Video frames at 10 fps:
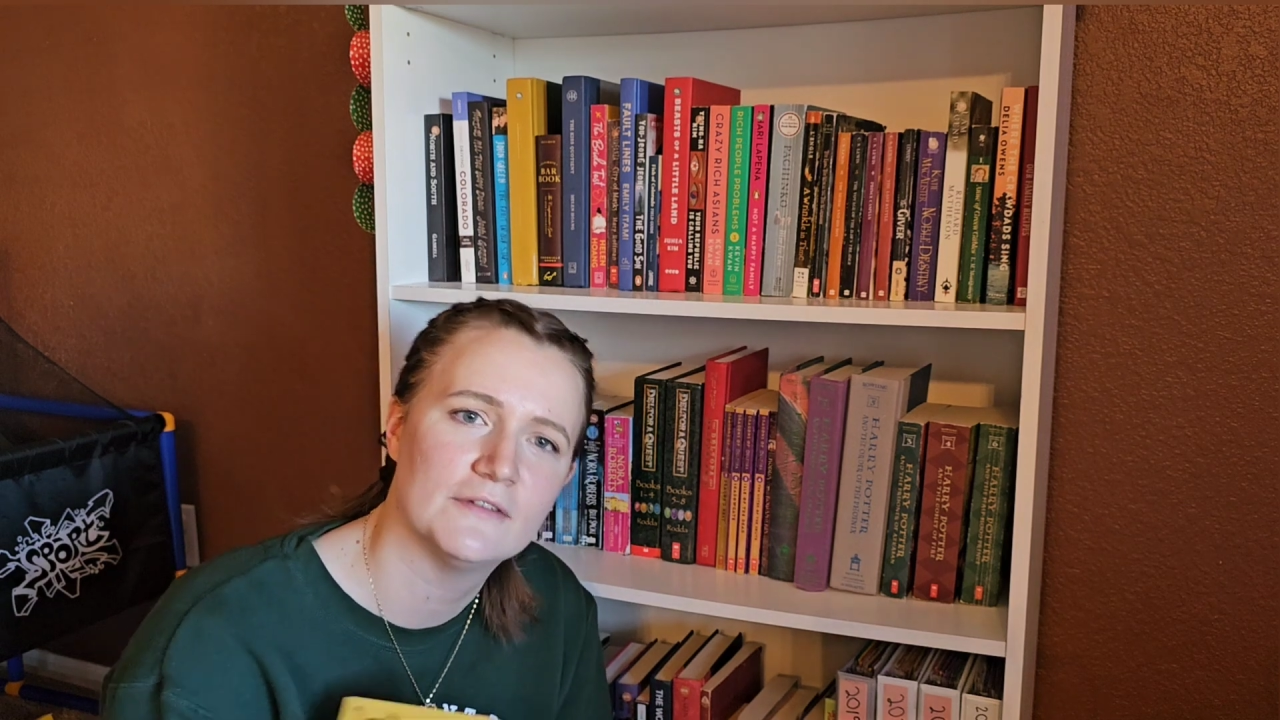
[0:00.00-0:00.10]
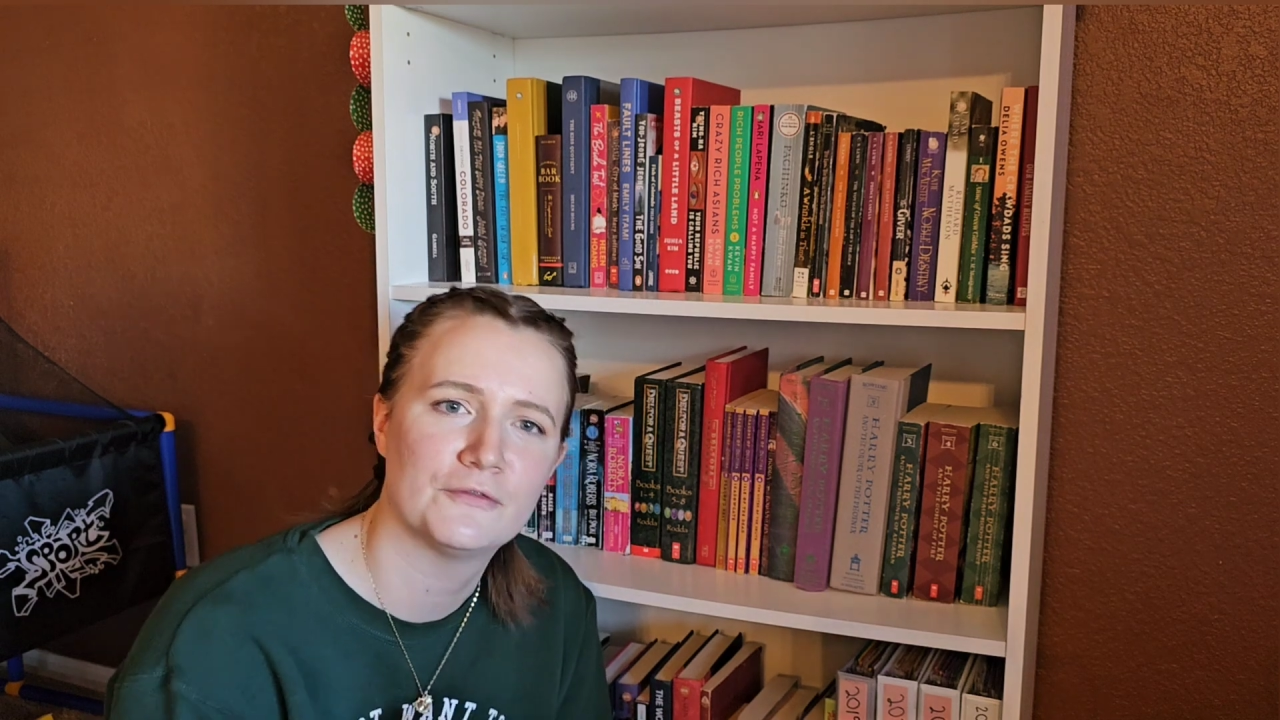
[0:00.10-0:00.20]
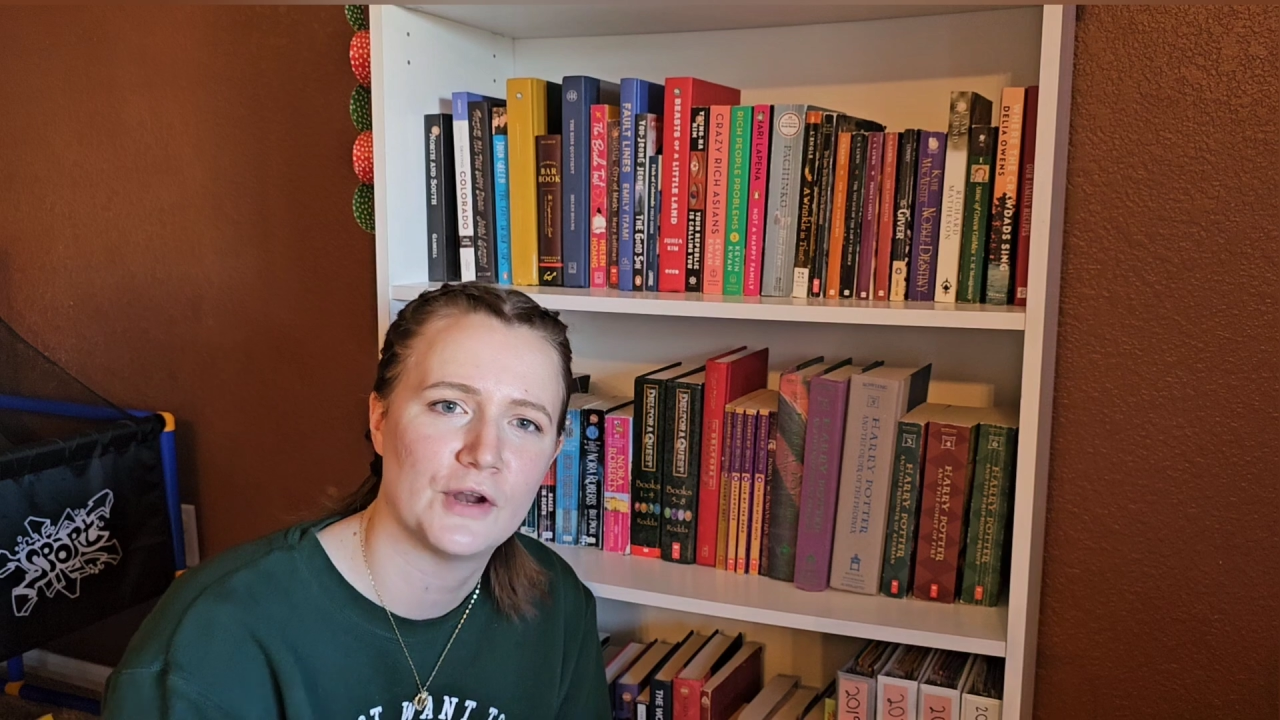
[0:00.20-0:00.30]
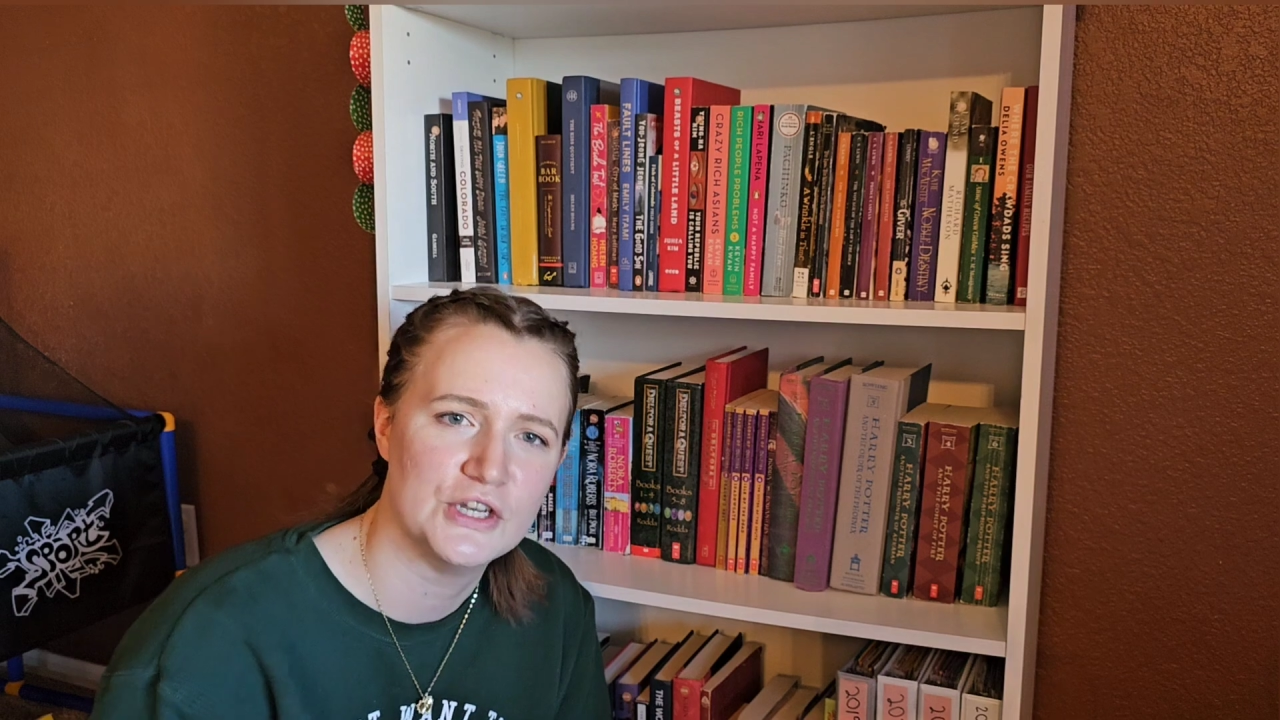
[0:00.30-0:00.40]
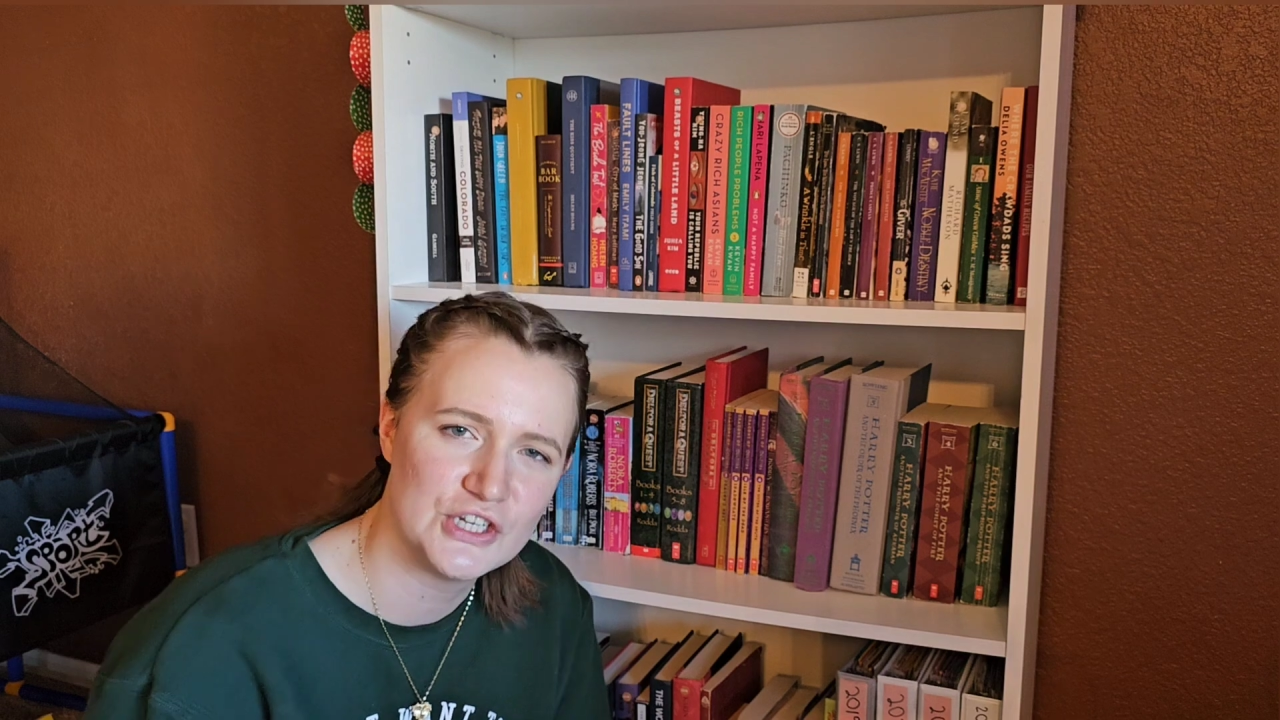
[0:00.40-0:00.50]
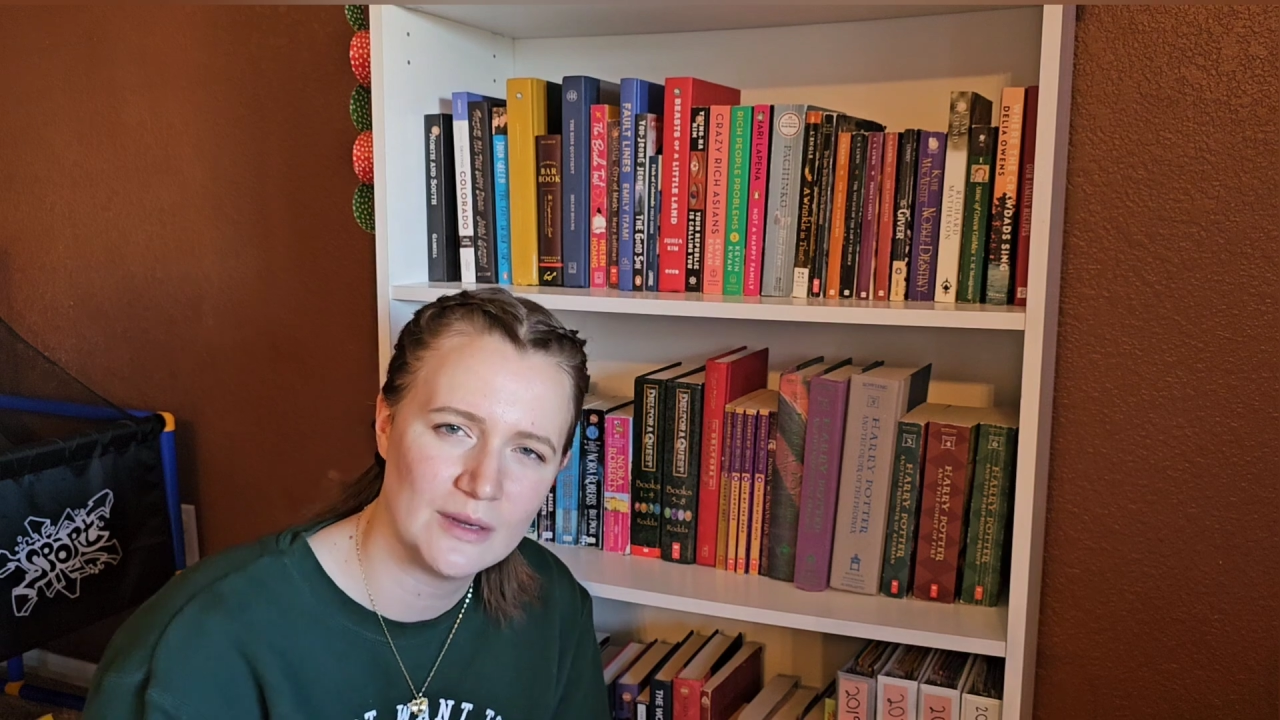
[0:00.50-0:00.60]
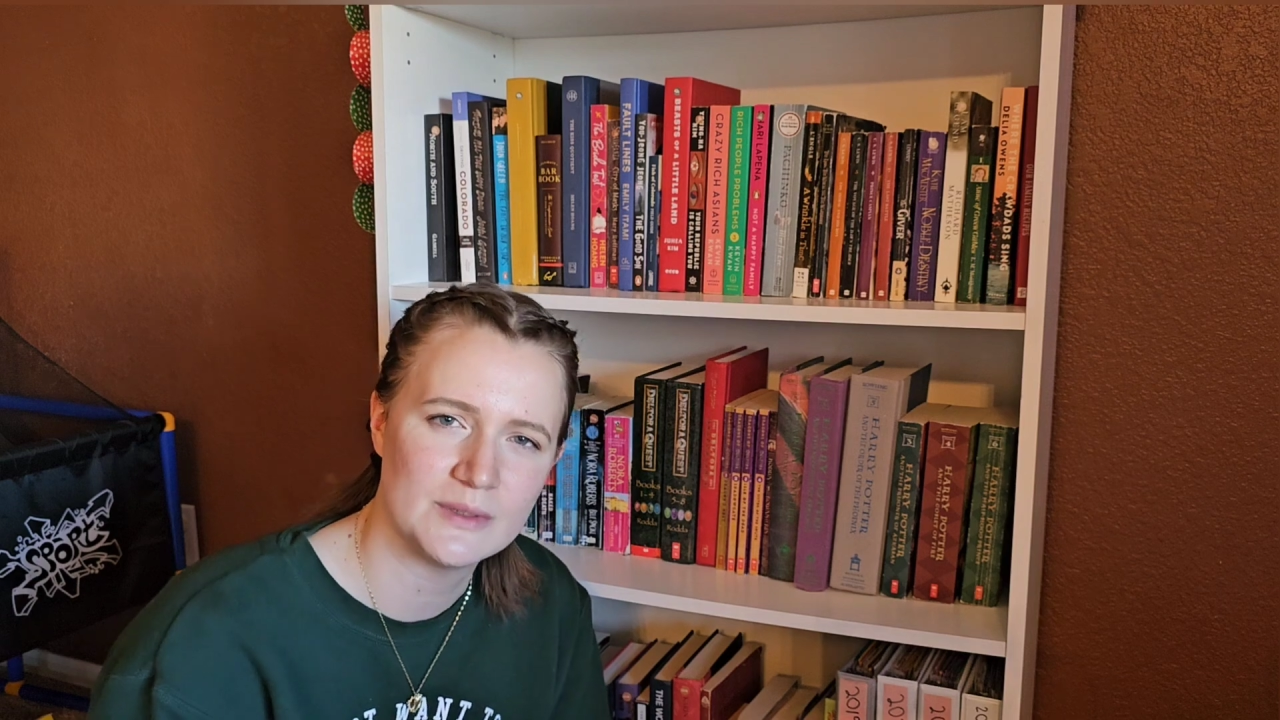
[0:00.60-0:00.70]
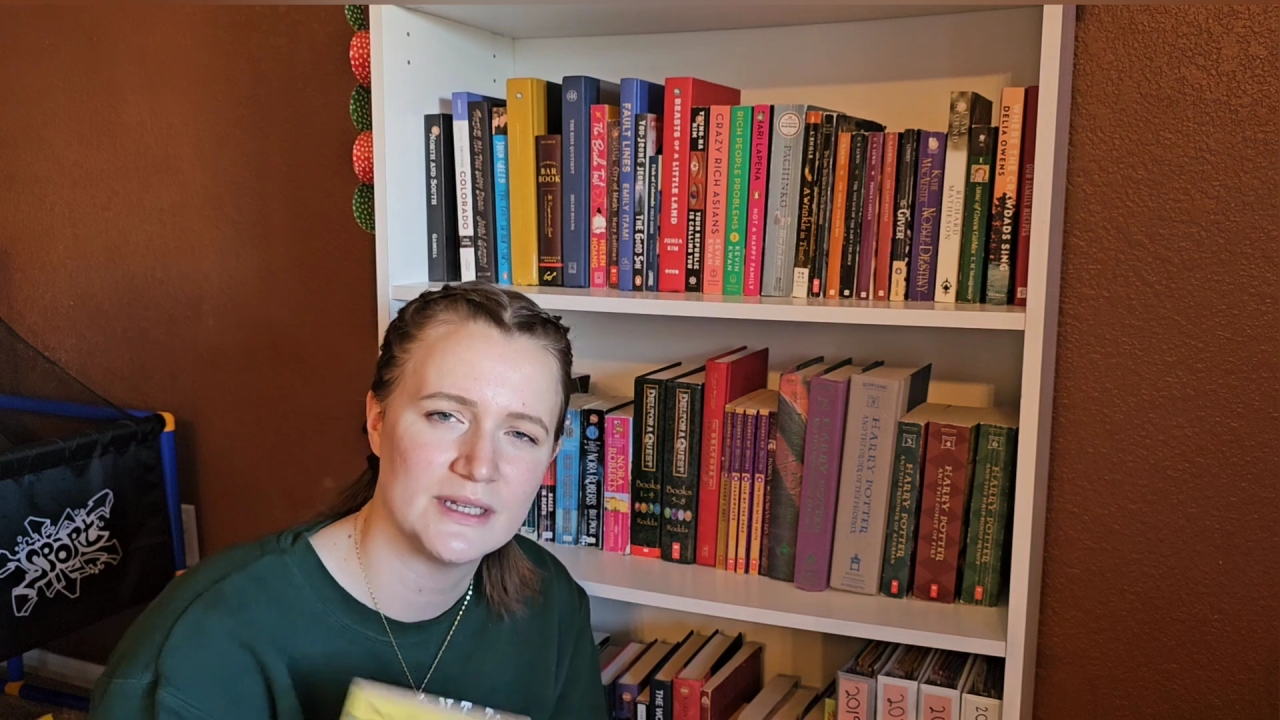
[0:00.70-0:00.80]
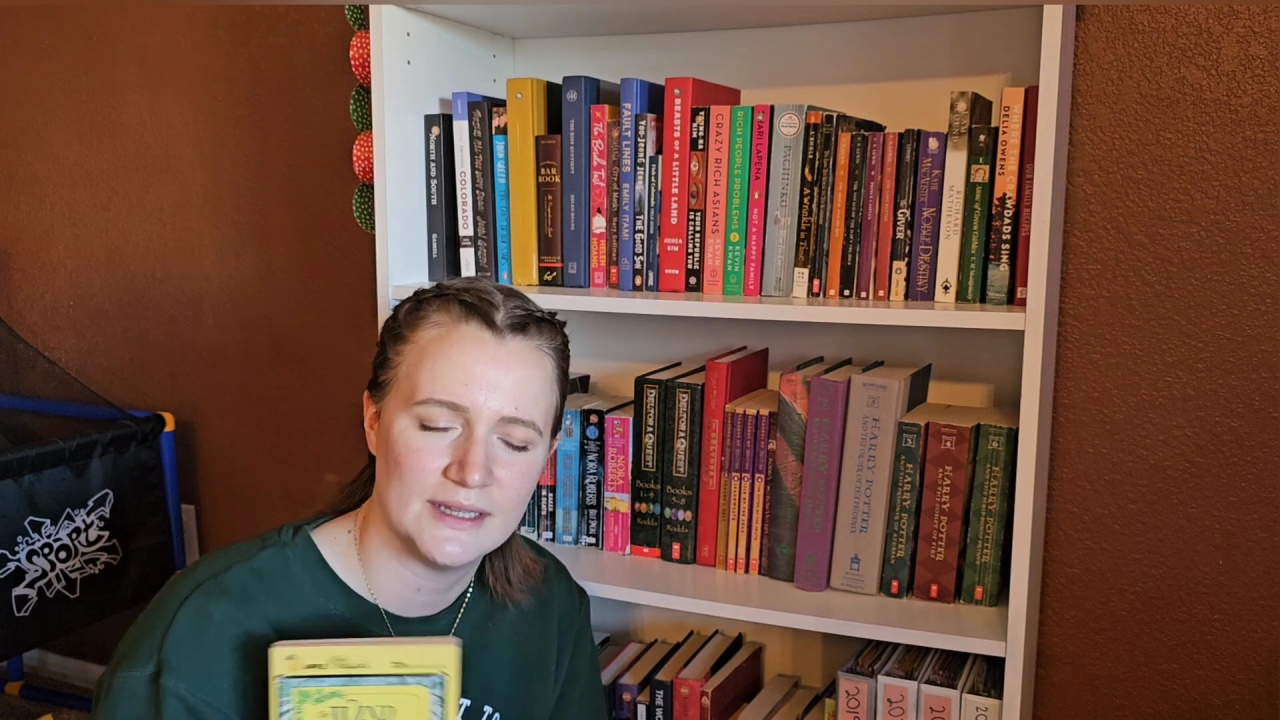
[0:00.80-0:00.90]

friendships